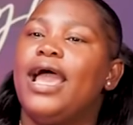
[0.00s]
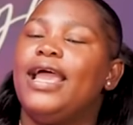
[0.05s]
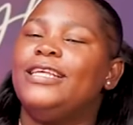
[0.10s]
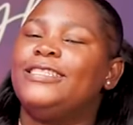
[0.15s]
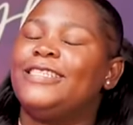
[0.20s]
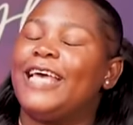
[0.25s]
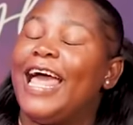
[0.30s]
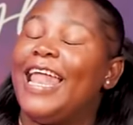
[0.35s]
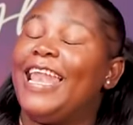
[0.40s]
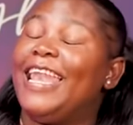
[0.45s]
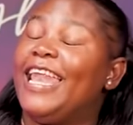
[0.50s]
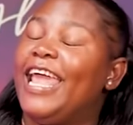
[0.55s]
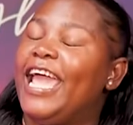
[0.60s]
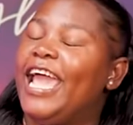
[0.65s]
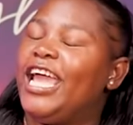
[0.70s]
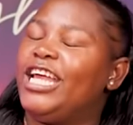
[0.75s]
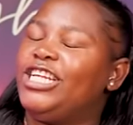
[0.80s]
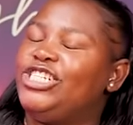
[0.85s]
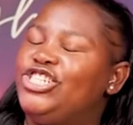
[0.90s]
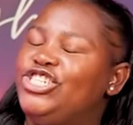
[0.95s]
it's
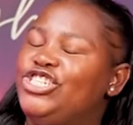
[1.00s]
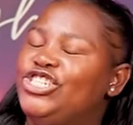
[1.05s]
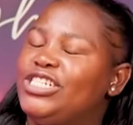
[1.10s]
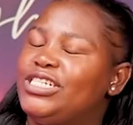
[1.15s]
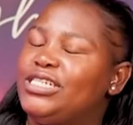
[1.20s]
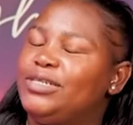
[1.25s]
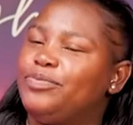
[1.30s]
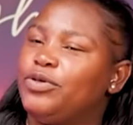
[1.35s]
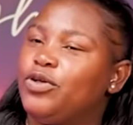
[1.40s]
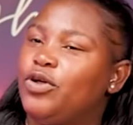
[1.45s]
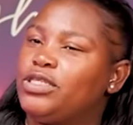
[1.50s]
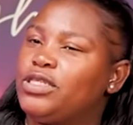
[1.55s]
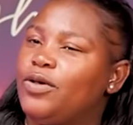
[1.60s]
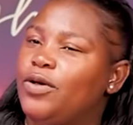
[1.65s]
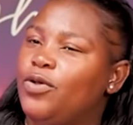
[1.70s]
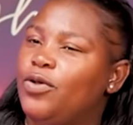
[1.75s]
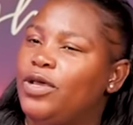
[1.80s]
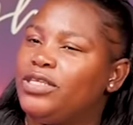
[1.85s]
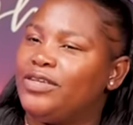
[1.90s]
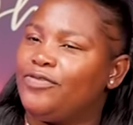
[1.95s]
alleged, because our
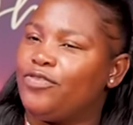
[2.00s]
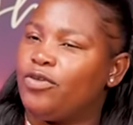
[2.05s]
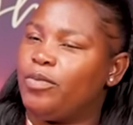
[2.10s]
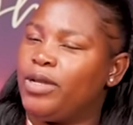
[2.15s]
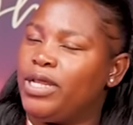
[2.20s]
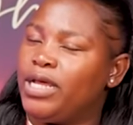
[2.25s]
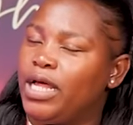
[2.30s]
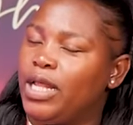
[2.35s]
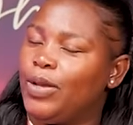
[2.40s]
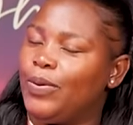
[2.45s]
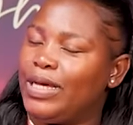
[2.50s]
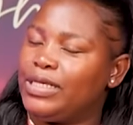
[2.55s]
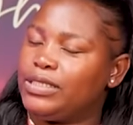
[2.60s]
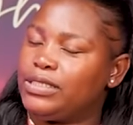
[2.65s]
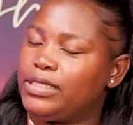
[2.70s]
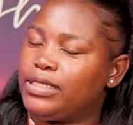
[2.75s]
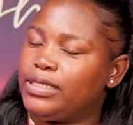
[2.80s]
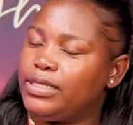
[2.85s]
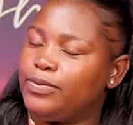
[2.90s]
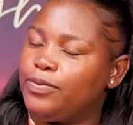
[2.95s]
lawyers are from Legal
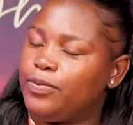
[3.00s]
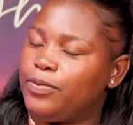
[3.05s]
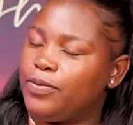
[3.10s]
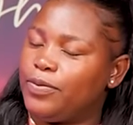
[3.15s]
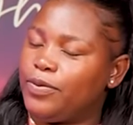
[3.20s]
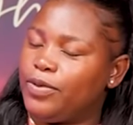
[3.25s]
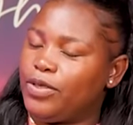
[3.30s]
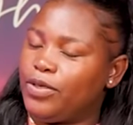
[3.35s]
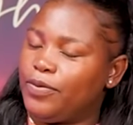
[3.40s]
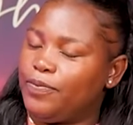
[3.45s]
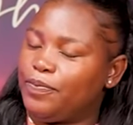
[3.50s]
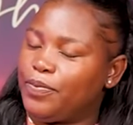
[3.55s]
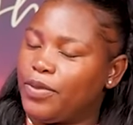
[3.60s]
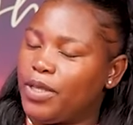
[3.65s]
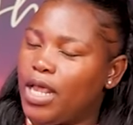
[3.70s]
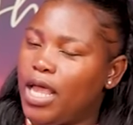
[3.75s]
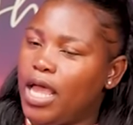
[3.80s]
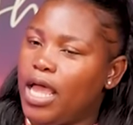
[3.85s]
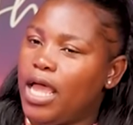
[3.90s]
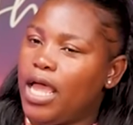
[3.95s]
Wise. Yes,
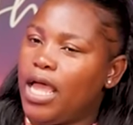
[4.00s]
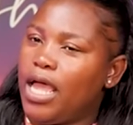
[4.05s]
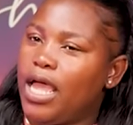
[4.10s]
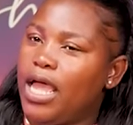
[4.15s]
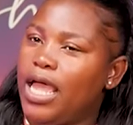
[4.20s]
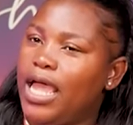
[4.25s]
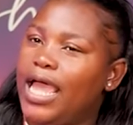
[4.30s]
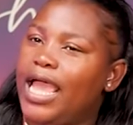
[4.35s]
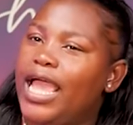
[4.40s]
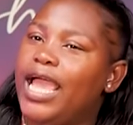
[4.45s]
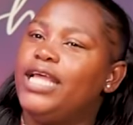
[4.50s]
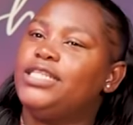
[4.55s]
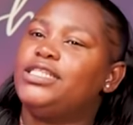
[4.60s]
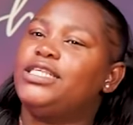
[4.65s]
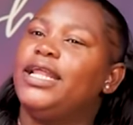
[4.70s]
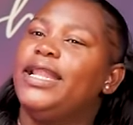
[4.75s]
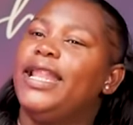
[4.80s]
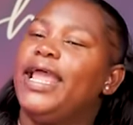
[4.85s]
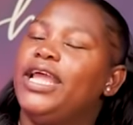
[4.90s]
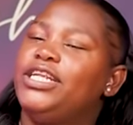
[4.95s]
alleged. It's
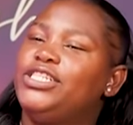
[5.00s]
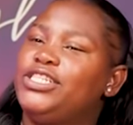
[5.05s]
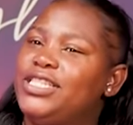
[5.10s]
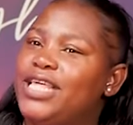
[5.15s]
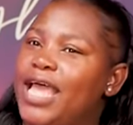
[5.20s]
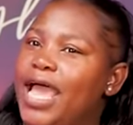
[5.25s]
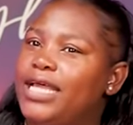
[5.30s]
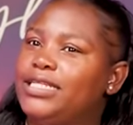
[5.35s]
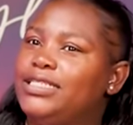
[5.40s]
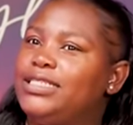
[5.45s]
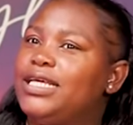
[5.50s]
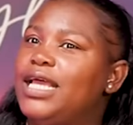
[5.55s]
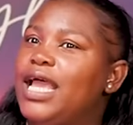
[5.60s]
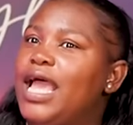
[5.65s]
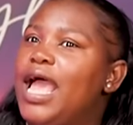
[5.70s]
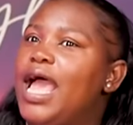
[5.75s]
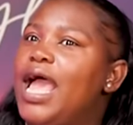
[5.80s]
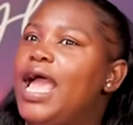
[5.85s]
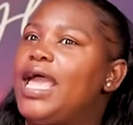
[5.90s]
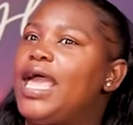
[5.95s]
alleged that
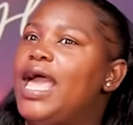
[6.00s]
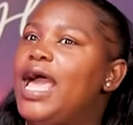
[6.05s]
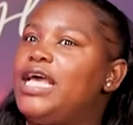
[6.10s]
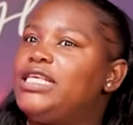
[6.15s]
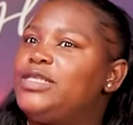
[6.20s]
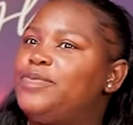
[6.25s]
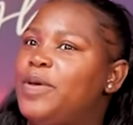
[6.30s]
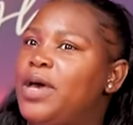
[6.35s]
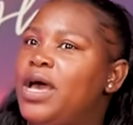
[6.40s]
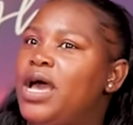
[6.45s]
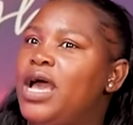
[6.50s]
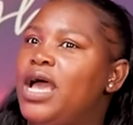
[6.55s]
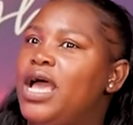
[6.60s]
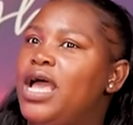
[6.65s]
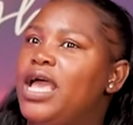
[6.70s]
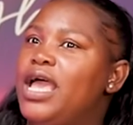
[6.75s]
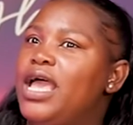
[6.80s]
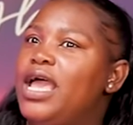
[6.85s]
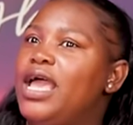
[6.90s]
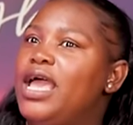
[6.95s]
Casper
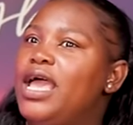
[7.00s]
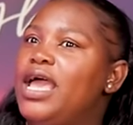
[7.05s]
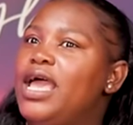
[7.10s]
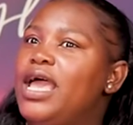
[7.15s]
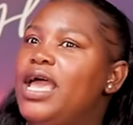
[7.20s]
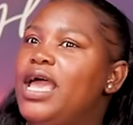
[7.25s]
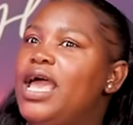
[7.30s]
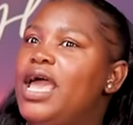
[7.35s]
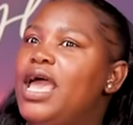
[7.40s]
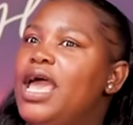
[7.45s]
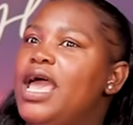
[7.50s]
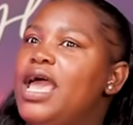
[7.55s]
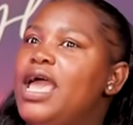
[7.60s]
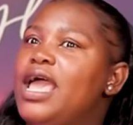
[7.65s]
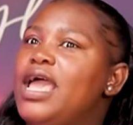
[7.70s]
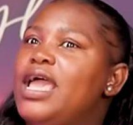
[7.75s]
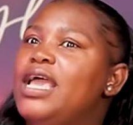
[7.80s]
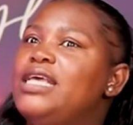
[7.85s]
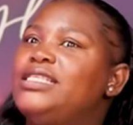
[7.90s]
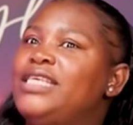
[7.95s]

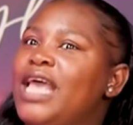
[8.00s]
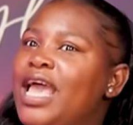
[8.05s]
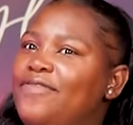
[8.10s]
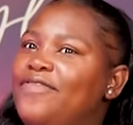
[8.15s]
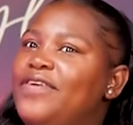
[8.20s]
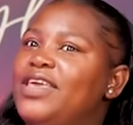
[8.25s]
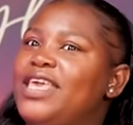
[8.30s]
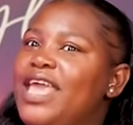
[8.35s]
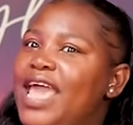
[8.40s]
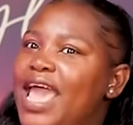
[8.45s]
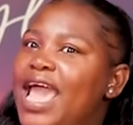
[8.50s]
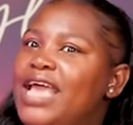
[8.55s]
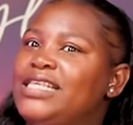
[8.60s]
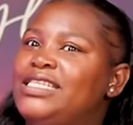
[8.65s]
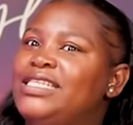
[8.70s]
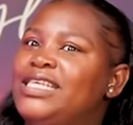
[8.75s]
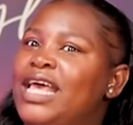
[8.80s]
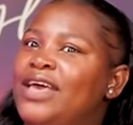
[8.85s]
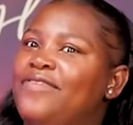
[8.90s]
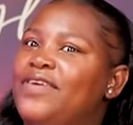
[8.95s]
is
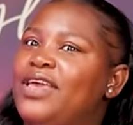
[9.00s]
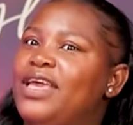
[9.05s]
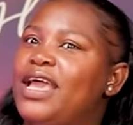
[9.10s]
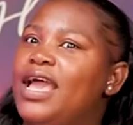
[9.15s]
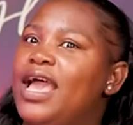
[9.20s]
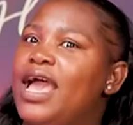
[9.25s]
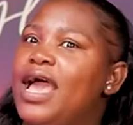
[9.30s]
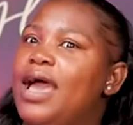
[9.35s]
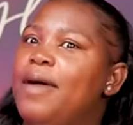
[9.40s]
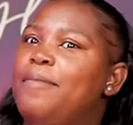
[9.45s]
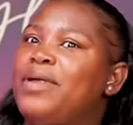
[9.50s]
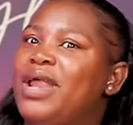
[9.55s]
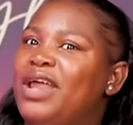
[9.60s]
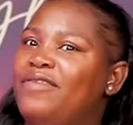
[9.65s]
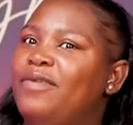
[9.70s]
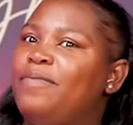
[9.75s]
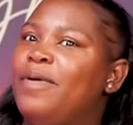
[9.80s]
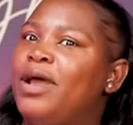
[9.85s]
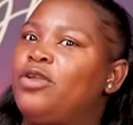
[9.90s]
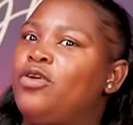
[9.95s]
having
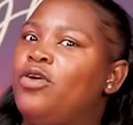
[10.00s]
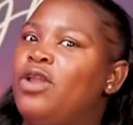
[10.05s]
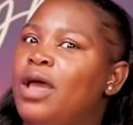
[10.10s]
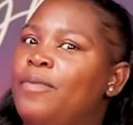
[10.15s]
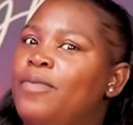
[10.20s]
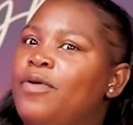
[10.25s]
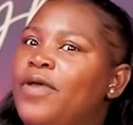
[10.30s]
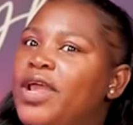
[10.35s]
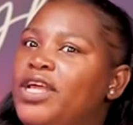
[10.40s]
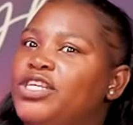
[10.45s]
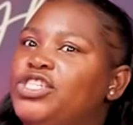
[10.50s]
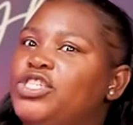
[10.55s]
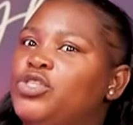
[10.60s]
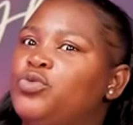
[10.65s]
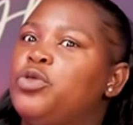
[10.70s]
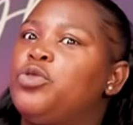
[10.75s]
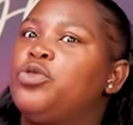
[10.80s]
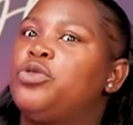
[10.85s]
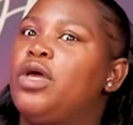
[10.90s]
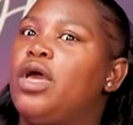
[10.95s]
private part collaborations
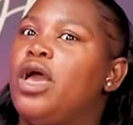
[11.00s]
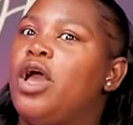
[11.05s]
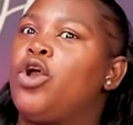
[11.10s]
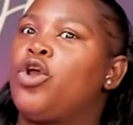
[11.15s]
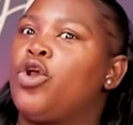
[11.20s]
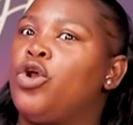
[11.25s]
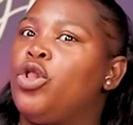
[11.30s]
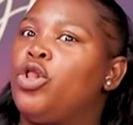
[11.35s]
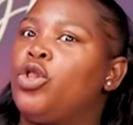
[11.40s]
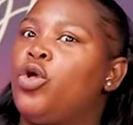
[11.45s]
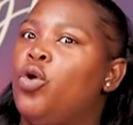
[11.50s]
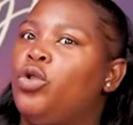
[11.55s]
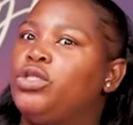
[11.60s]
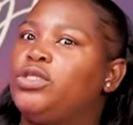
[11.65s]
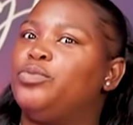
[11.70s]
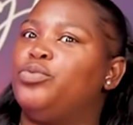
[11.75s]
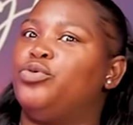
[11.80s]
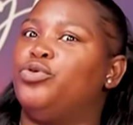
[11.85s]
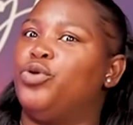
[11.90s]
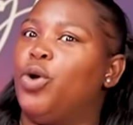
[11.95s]
with a girl called
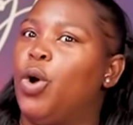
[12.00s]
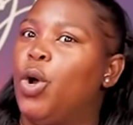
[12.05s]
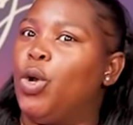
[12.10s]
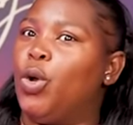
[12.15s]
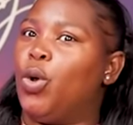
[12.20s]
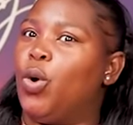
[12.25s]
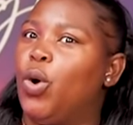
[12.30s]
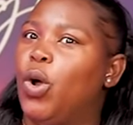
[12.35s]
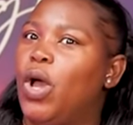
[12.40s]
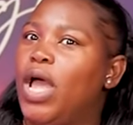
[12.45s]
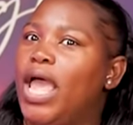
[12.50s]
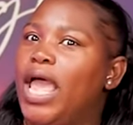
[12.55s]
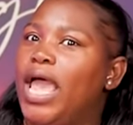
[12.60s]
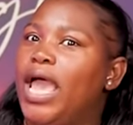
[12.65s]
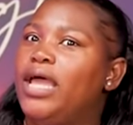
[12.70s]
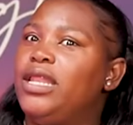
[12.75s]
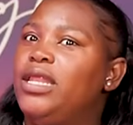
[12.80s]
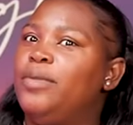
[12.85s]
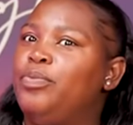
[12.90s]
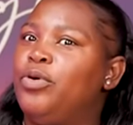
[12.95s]
Bunolo,
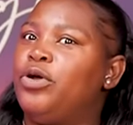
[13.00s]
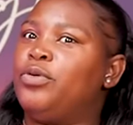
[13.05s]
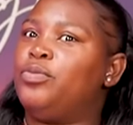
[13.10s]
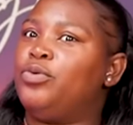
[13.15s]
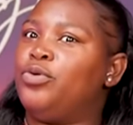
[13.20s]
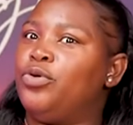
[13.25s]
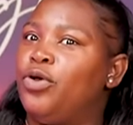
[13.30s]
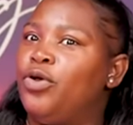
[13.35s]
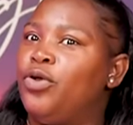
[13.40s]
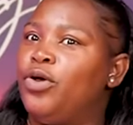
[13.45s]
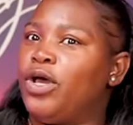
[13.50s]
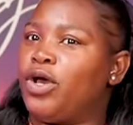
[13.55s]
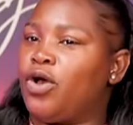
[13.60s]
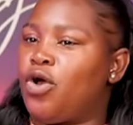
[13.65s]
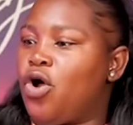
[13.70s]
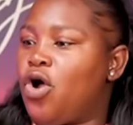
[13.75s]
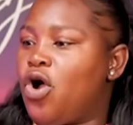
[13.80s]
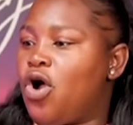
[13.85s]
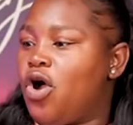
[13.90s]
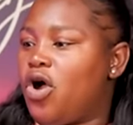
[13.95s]
and he bought Bunolo a
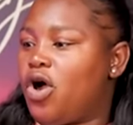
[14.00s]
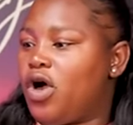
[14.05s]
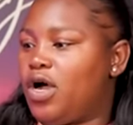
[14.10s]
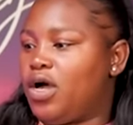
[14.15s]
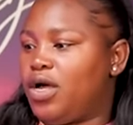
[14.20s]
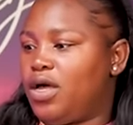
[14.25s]
car.